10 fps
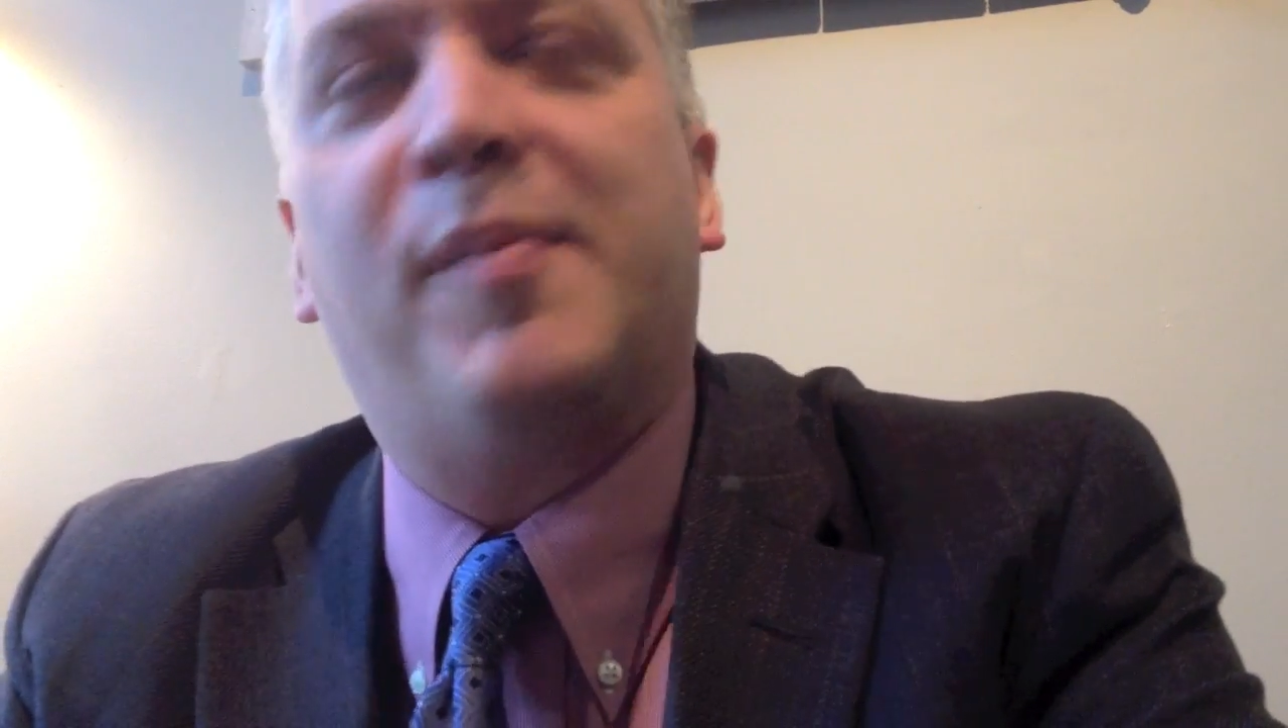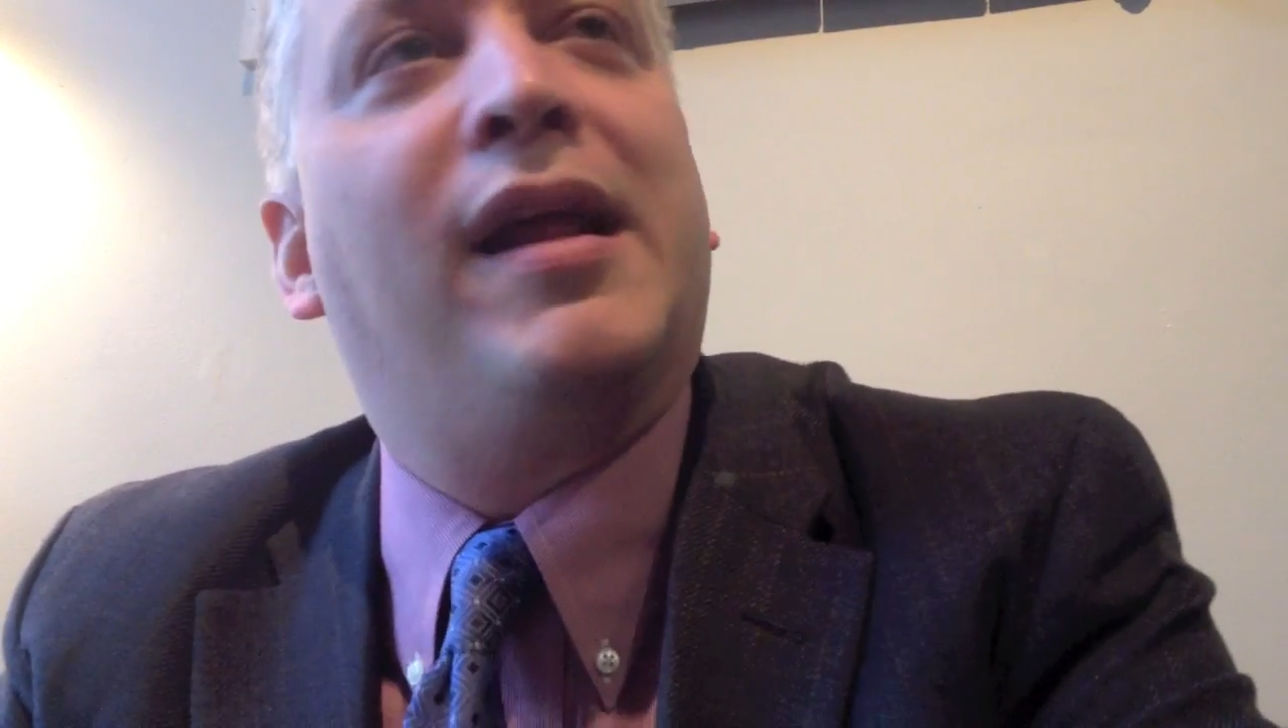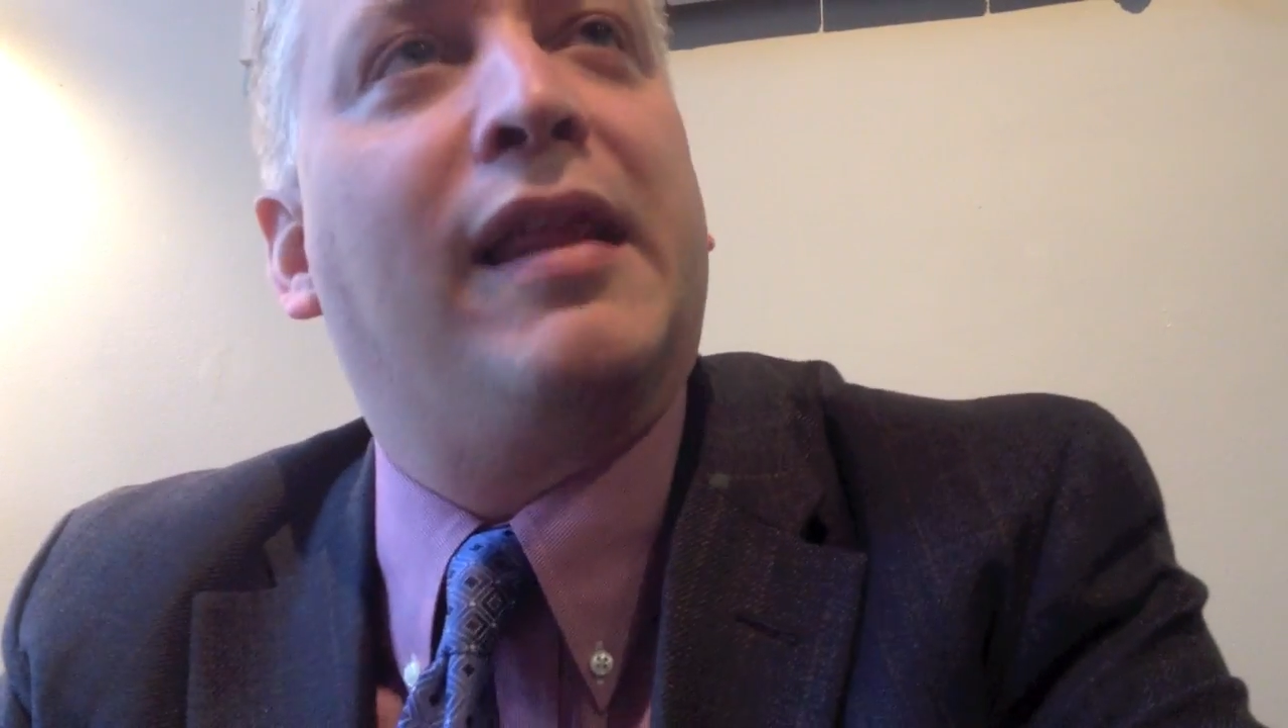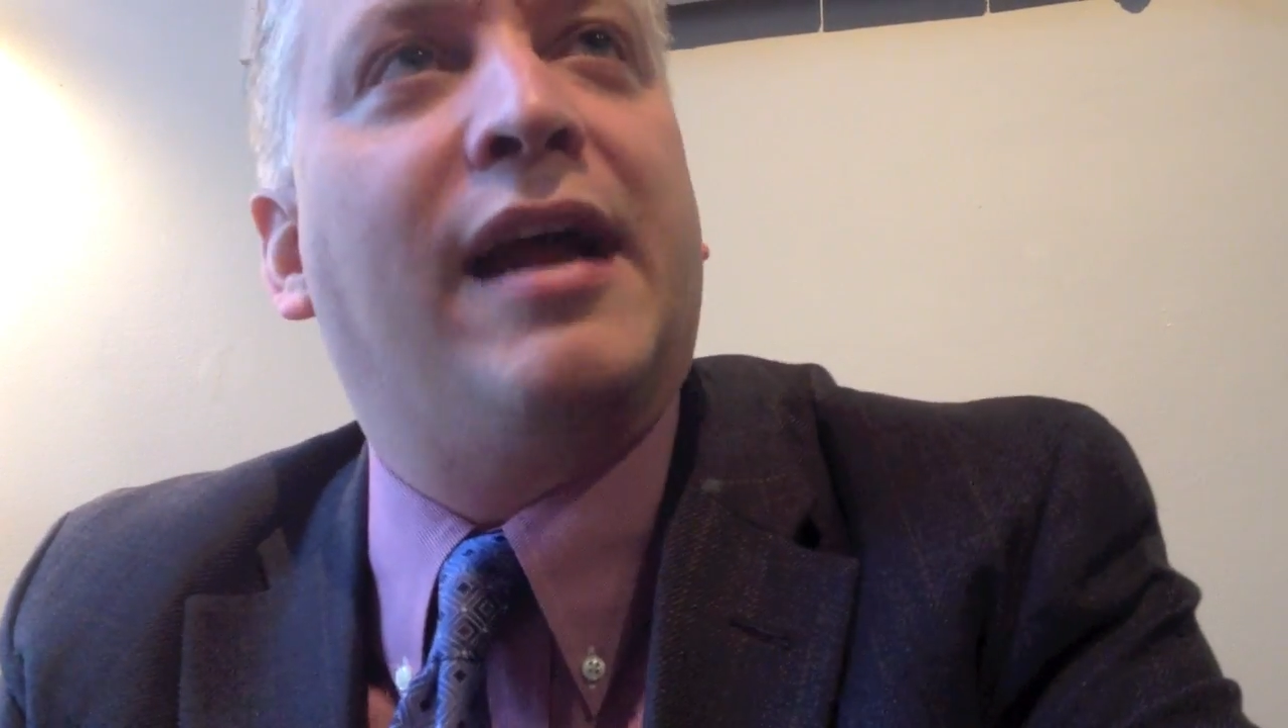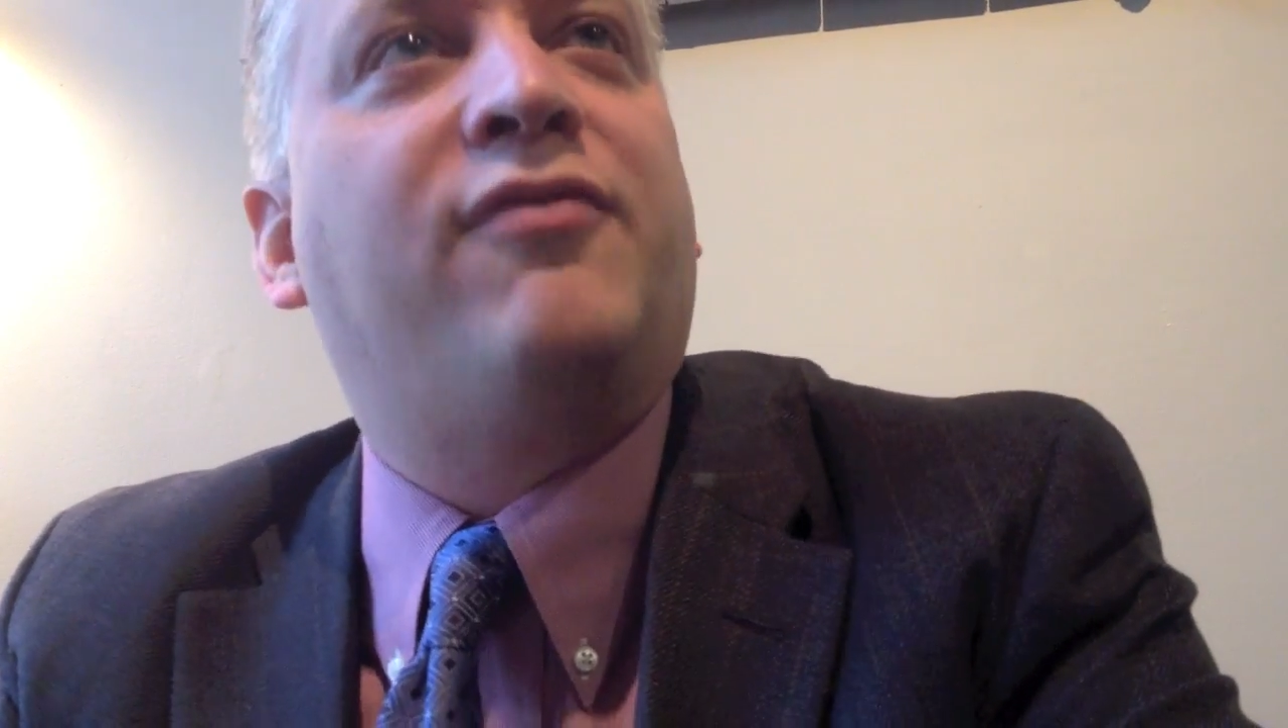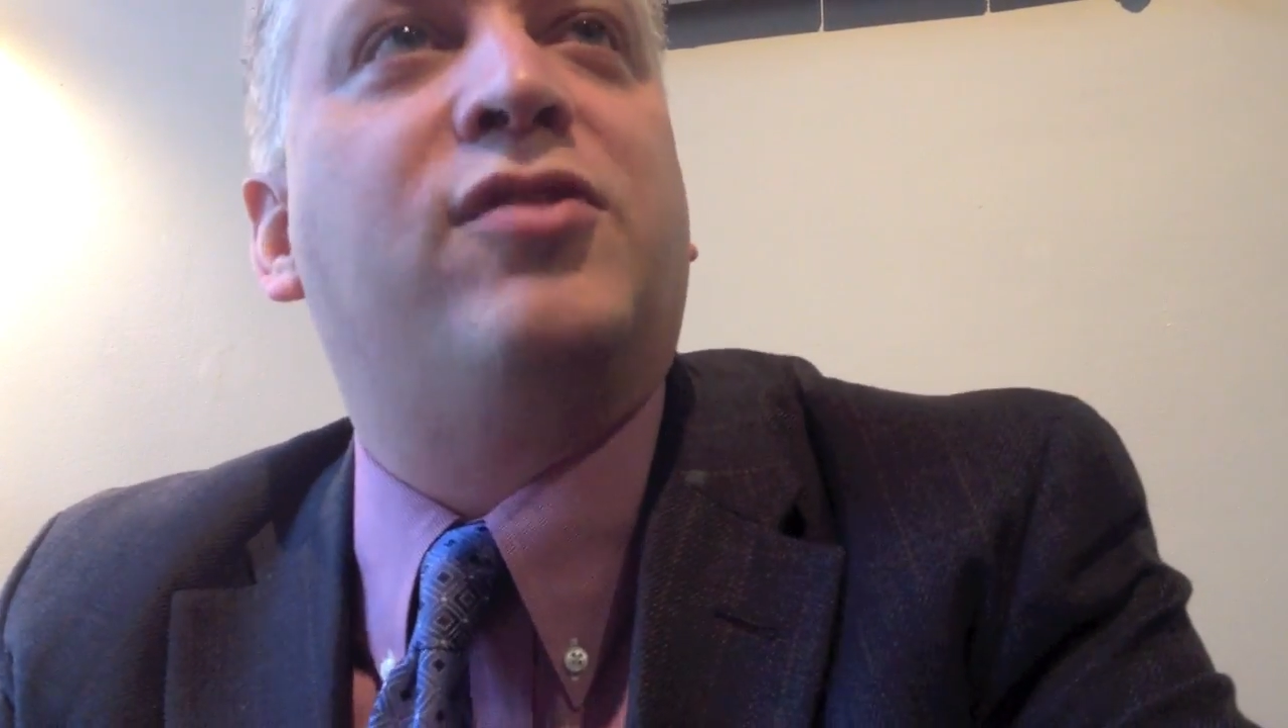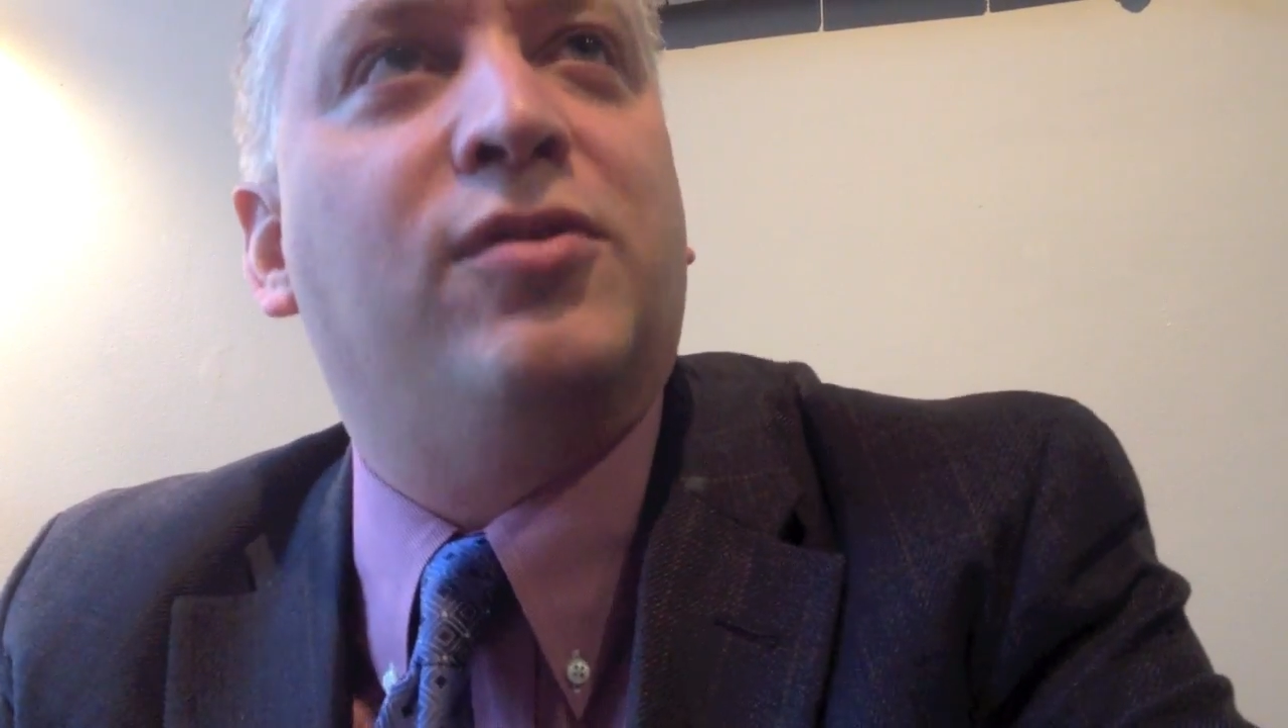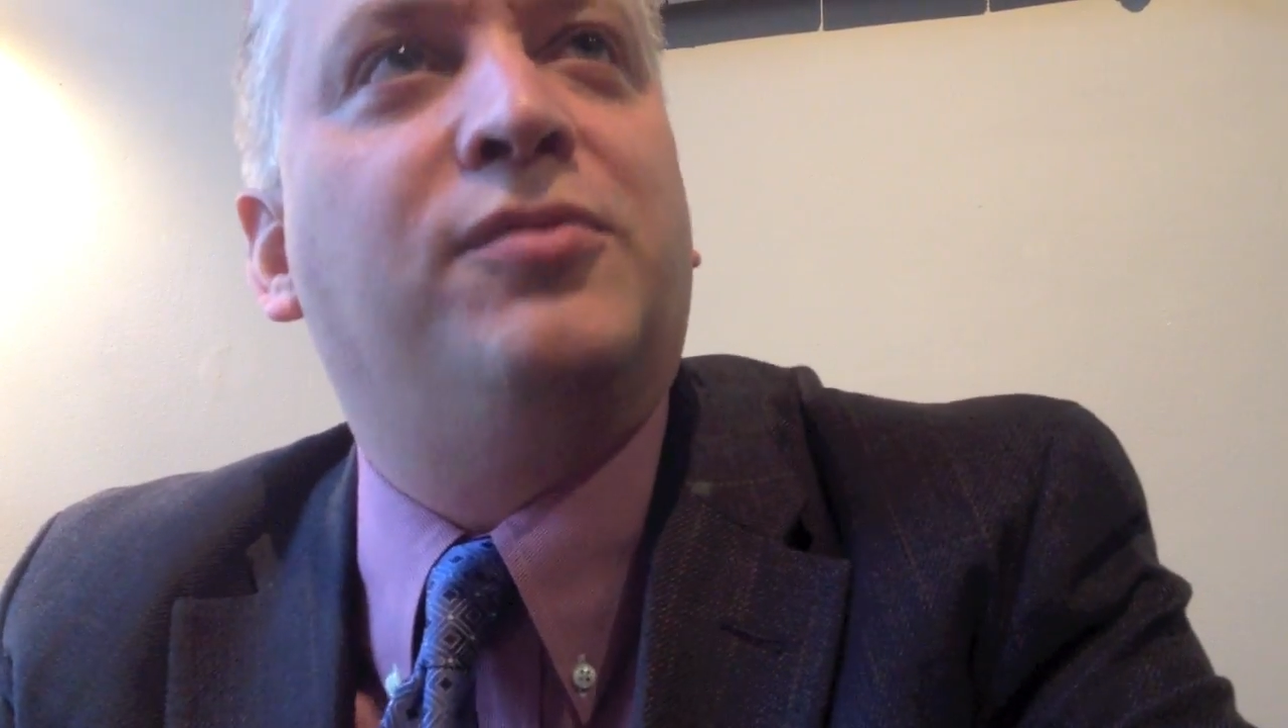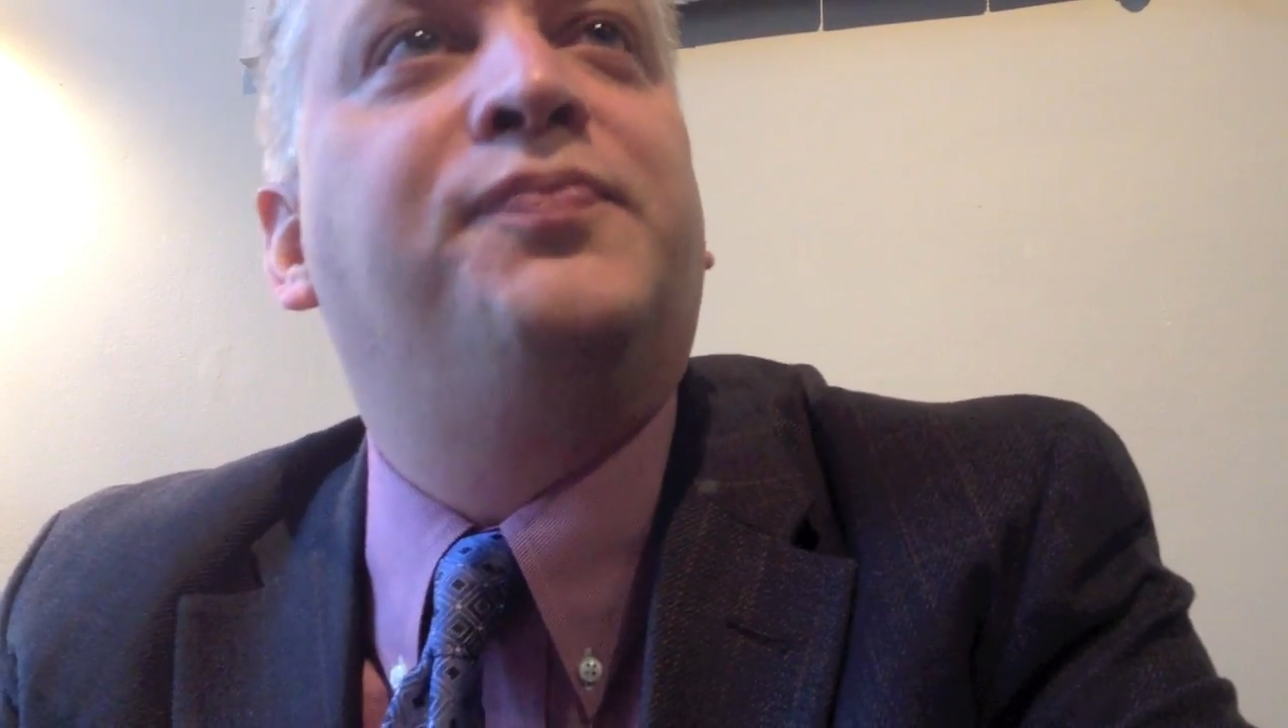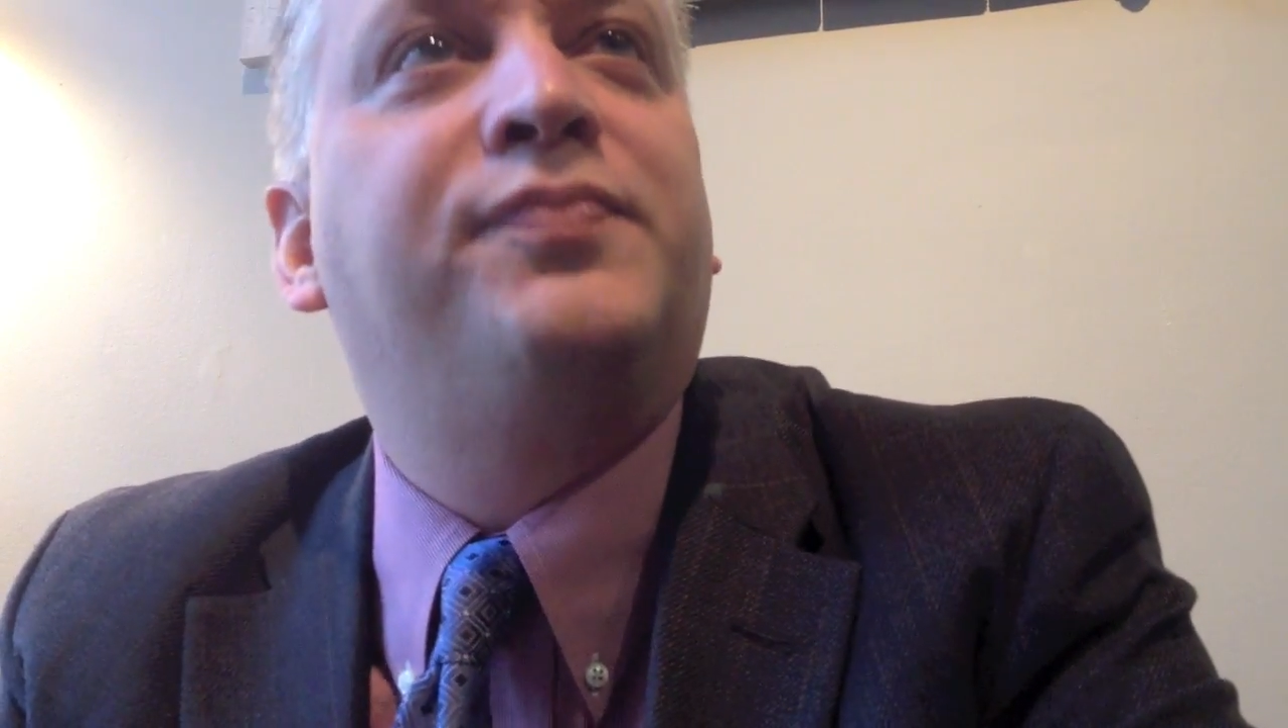of my life to,